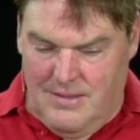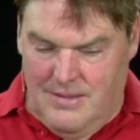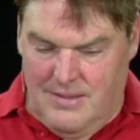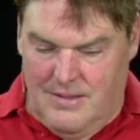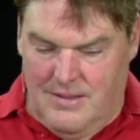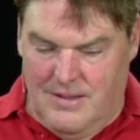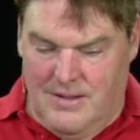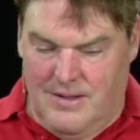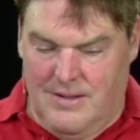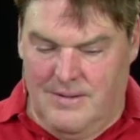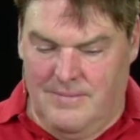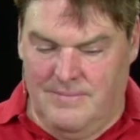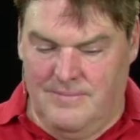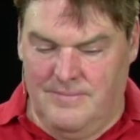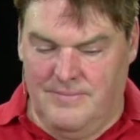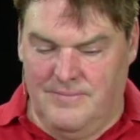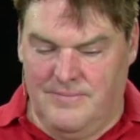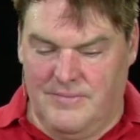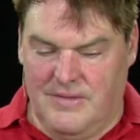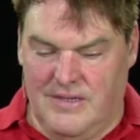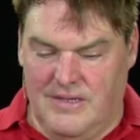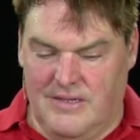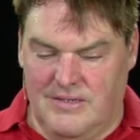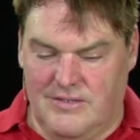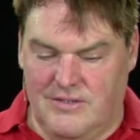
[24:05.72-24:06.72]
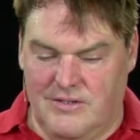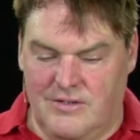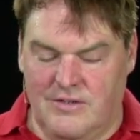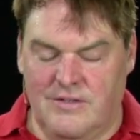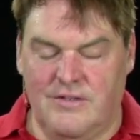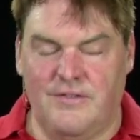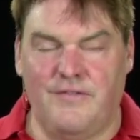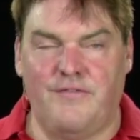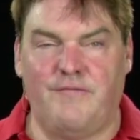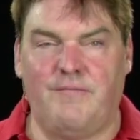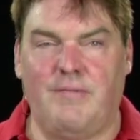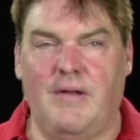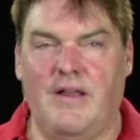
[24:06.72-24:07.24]

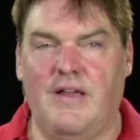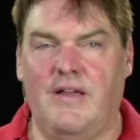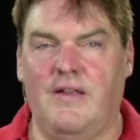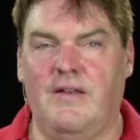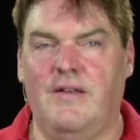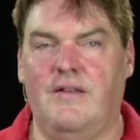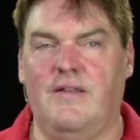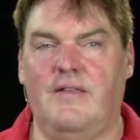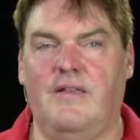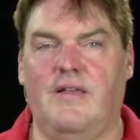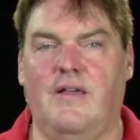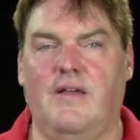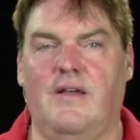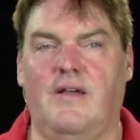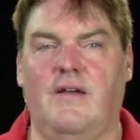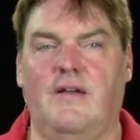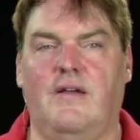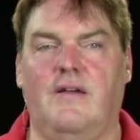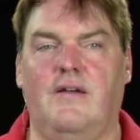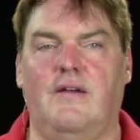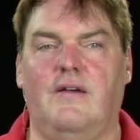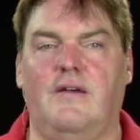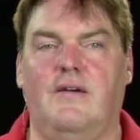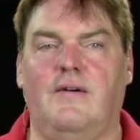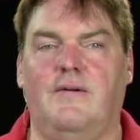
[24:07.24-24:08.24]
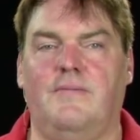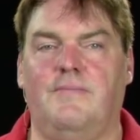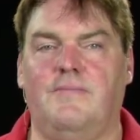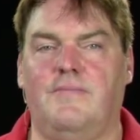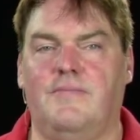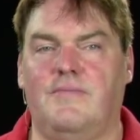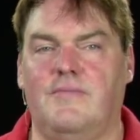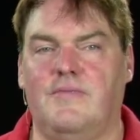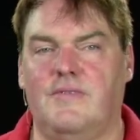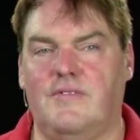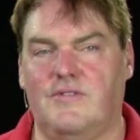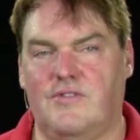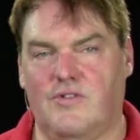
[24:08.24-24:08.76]
Alternative plan, yeah.
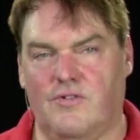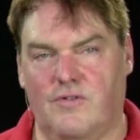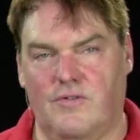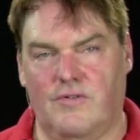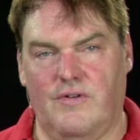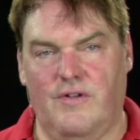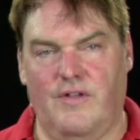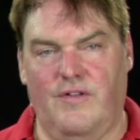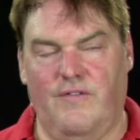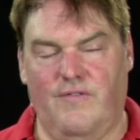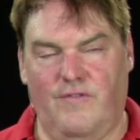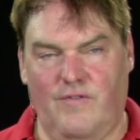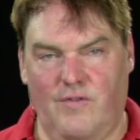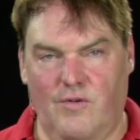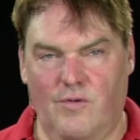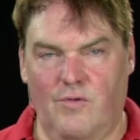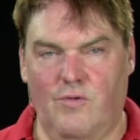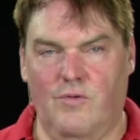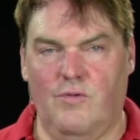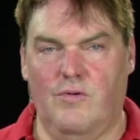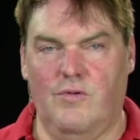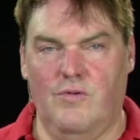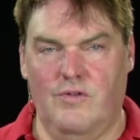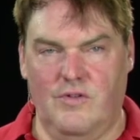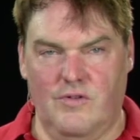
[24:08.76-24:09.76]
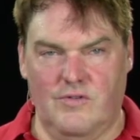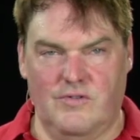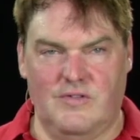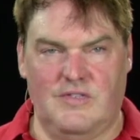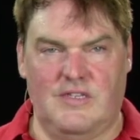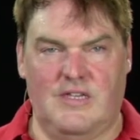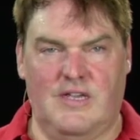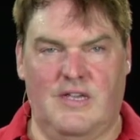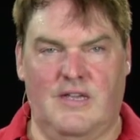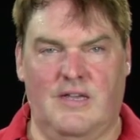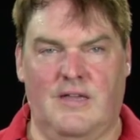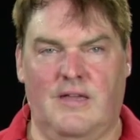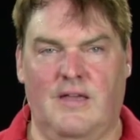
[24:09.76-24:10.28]
So if you're
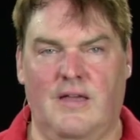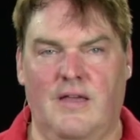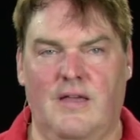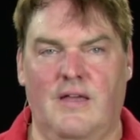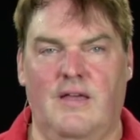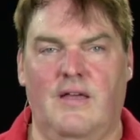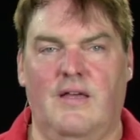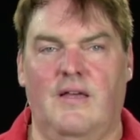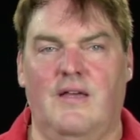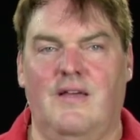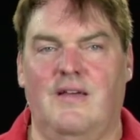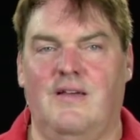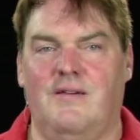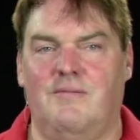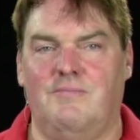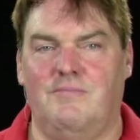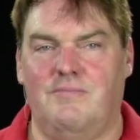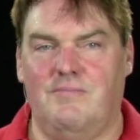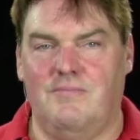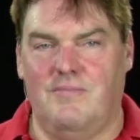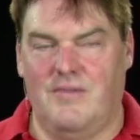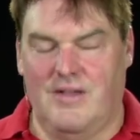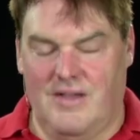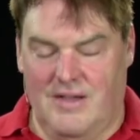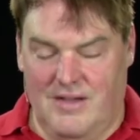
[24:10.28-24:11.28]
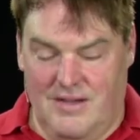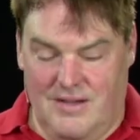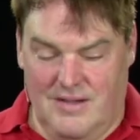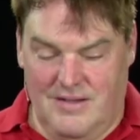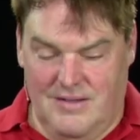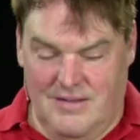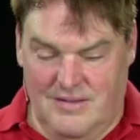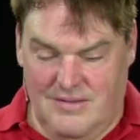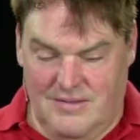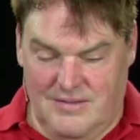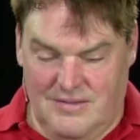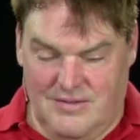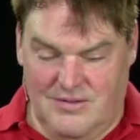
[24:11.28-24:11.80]
using,
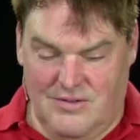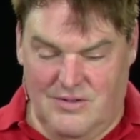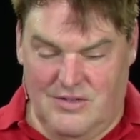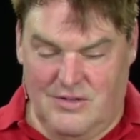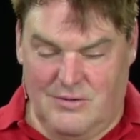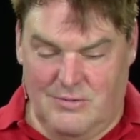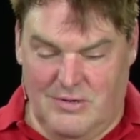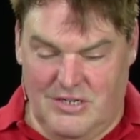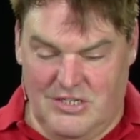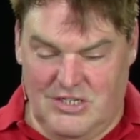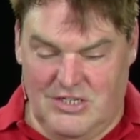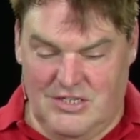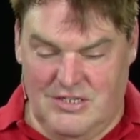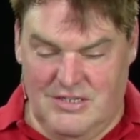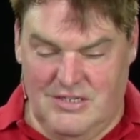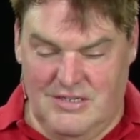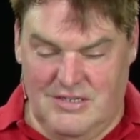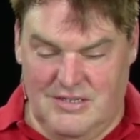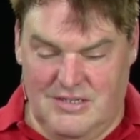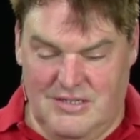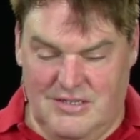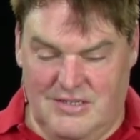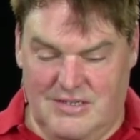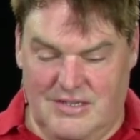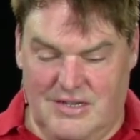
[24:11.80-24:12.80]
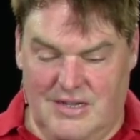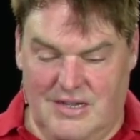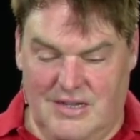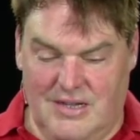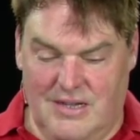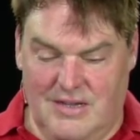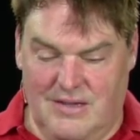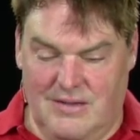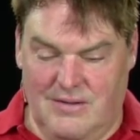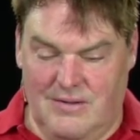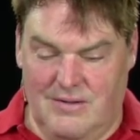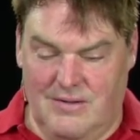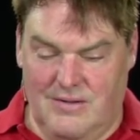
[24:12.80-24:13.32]
so the question is,
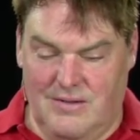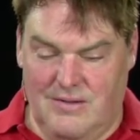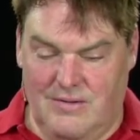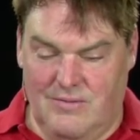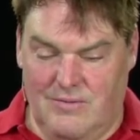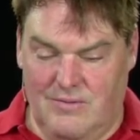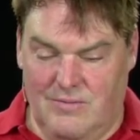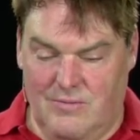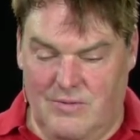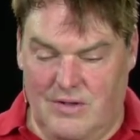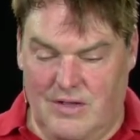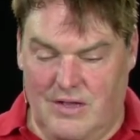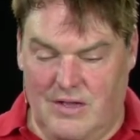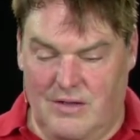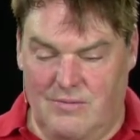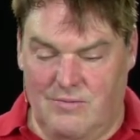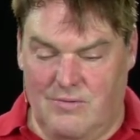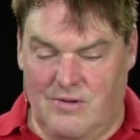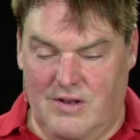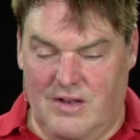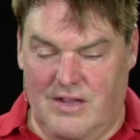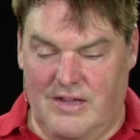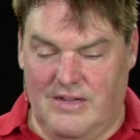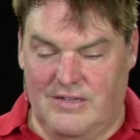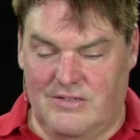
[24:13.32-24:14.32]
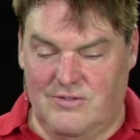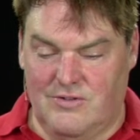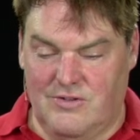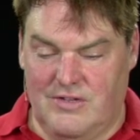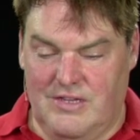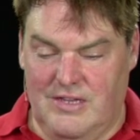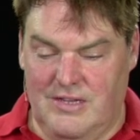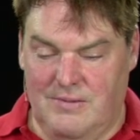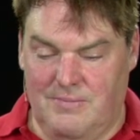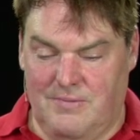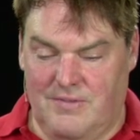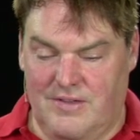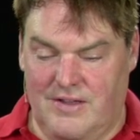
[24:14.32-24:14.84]
I would like to
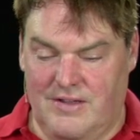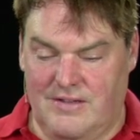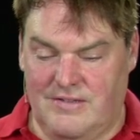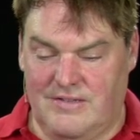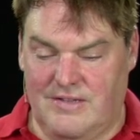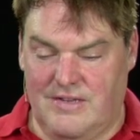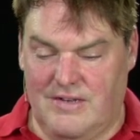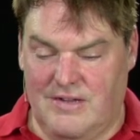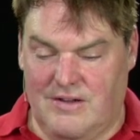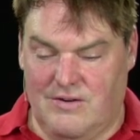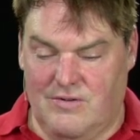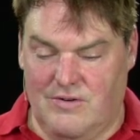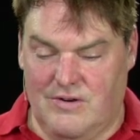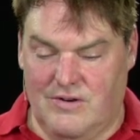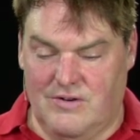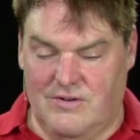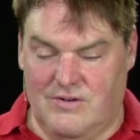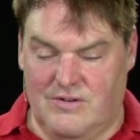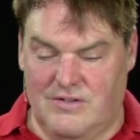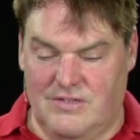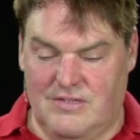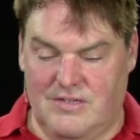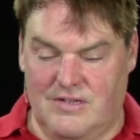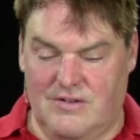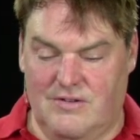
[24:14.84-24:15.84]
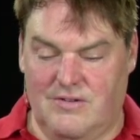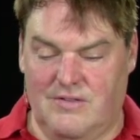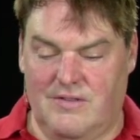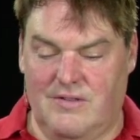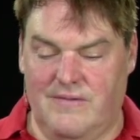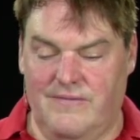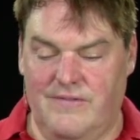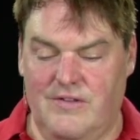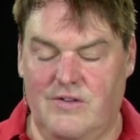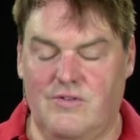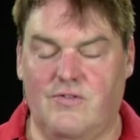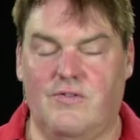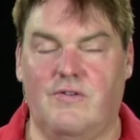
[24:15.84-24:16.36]
keep things at our cost and not the
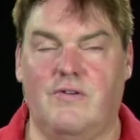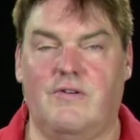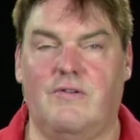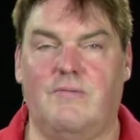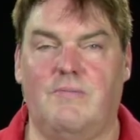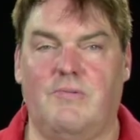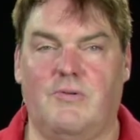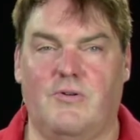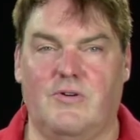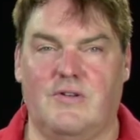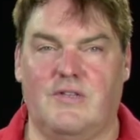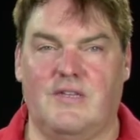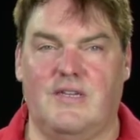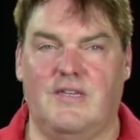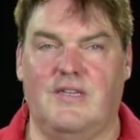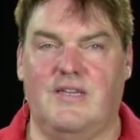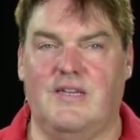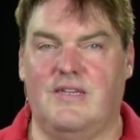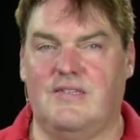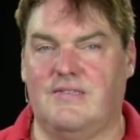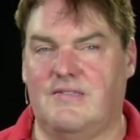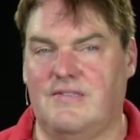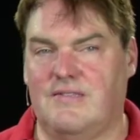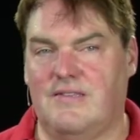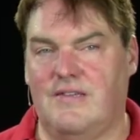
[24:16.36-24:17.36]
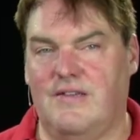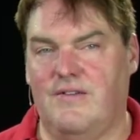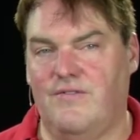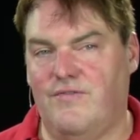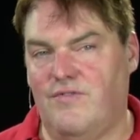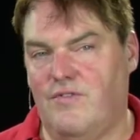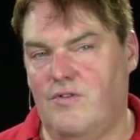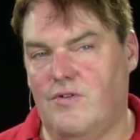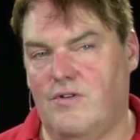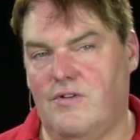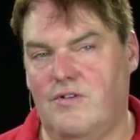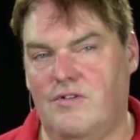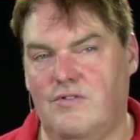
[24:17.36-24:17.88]
viewer or reporter. Yes,
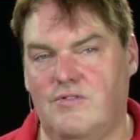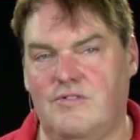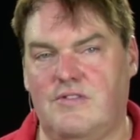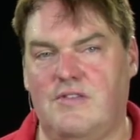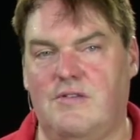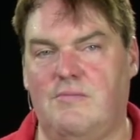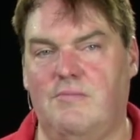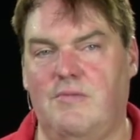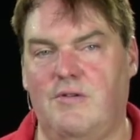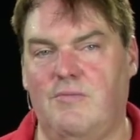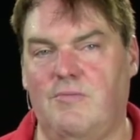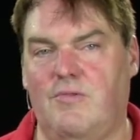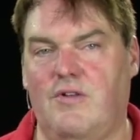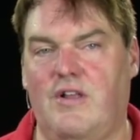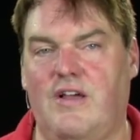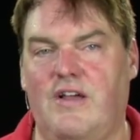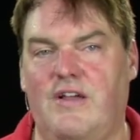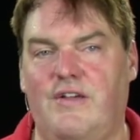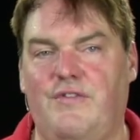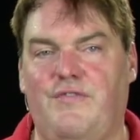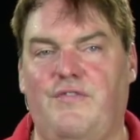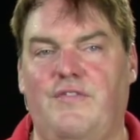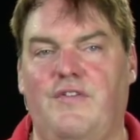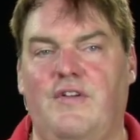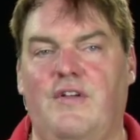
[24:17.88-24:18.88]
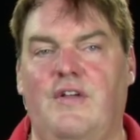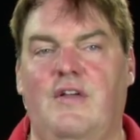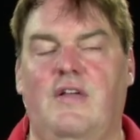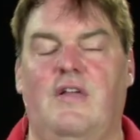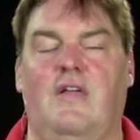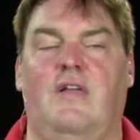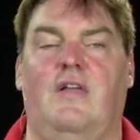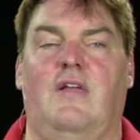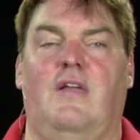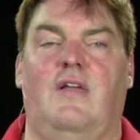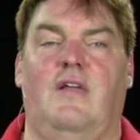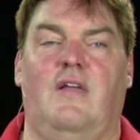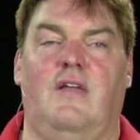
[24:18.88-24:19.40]
if you're using mimoLive,
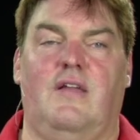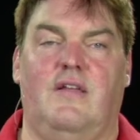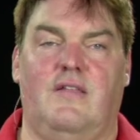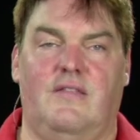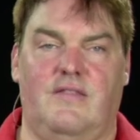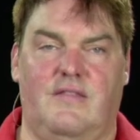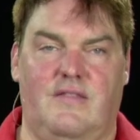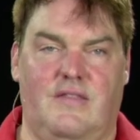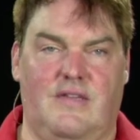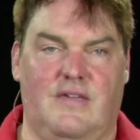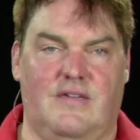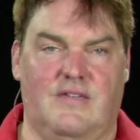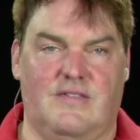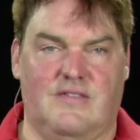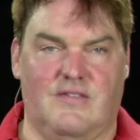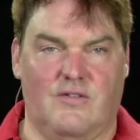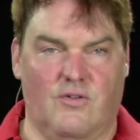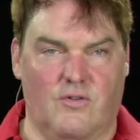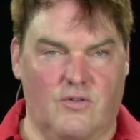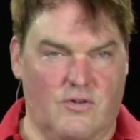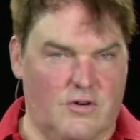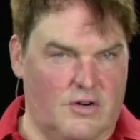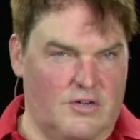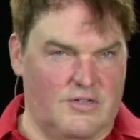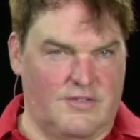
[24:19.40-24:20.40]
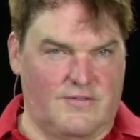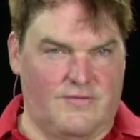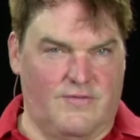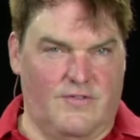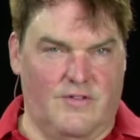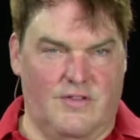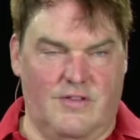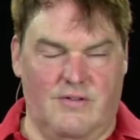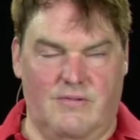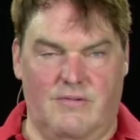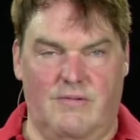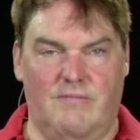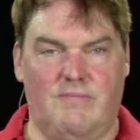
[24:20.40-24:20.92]
there's no cost
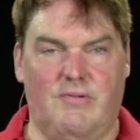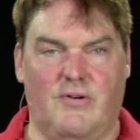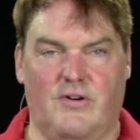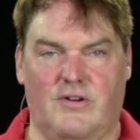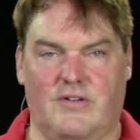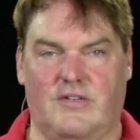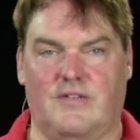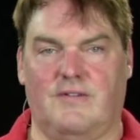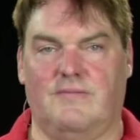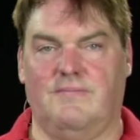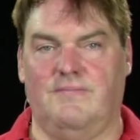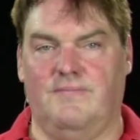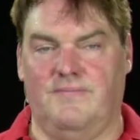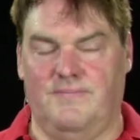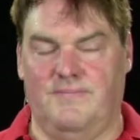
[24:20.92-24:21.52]
for the reporter.